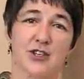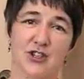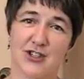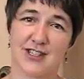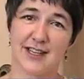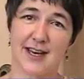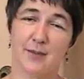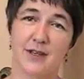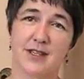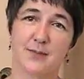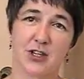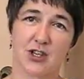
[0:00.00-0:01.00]
Christensen.
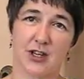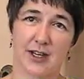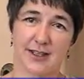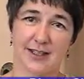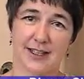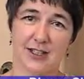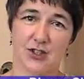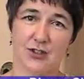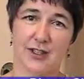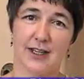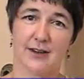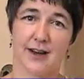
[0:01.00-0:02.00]
I'm the special ed
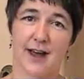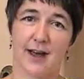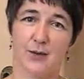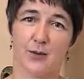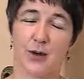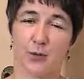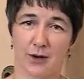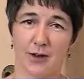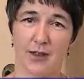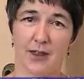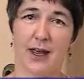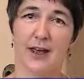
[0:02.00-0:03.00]
teacher here at
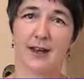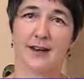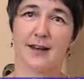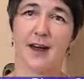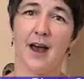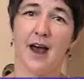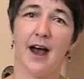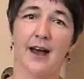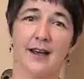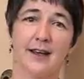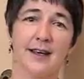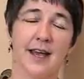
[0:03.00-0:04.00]
Whitworth, and
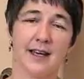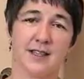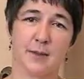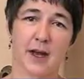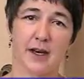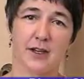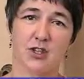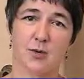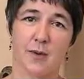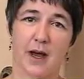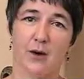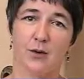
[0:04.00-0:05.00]
I case
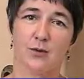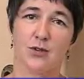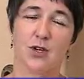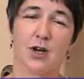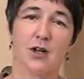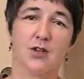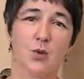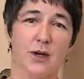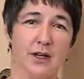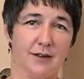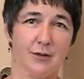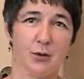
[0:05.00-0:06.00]
manage about
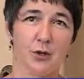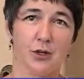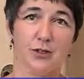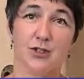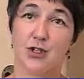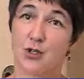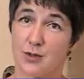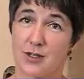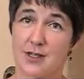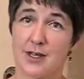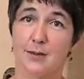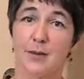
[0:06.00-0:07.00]
24
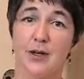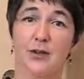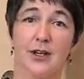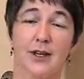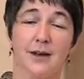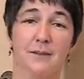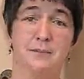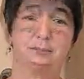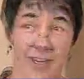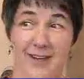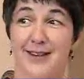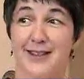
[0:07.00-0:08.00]
students in the building.
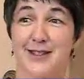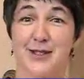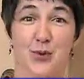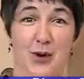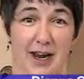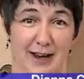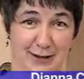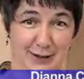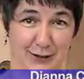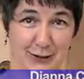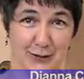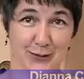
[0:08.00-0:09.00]
Braille is
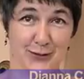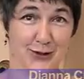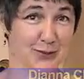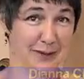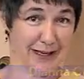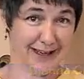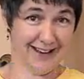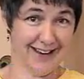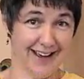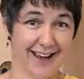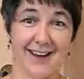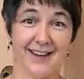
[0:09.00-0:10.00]
brand new to
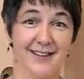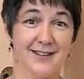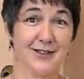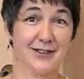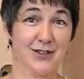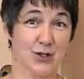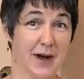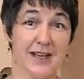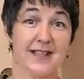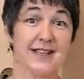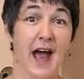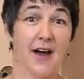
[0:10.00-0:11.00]
me and to
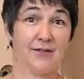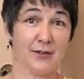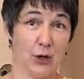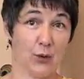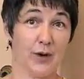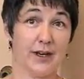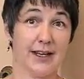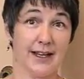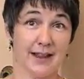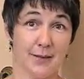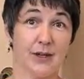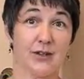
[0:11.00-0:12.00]
my staff. No one
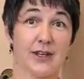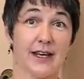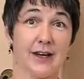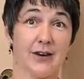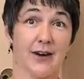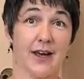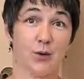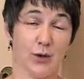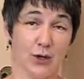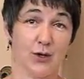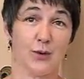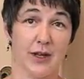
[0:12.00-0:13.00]
in the building here
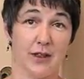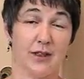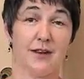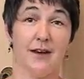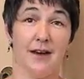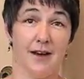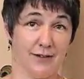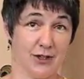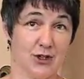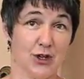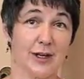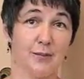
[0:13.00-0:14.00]
had worked with
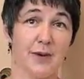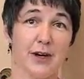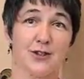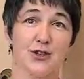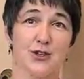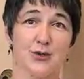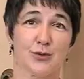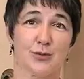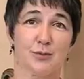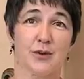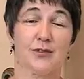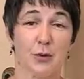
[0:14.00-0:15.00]
a visually impaired
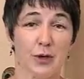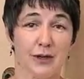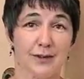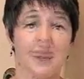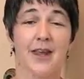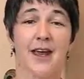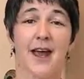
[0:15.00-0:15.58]
student before,